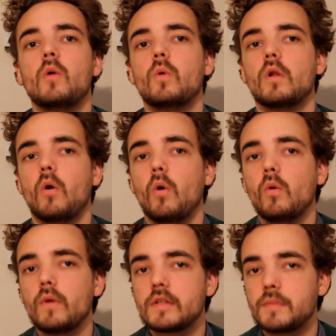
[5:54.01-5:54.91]
will
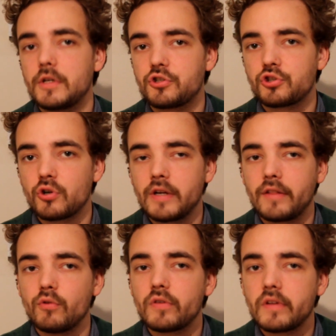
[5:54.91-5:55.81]
always make sure
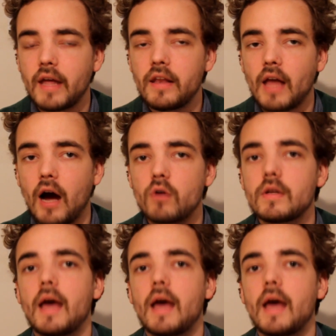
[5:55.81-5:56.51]
that you stand out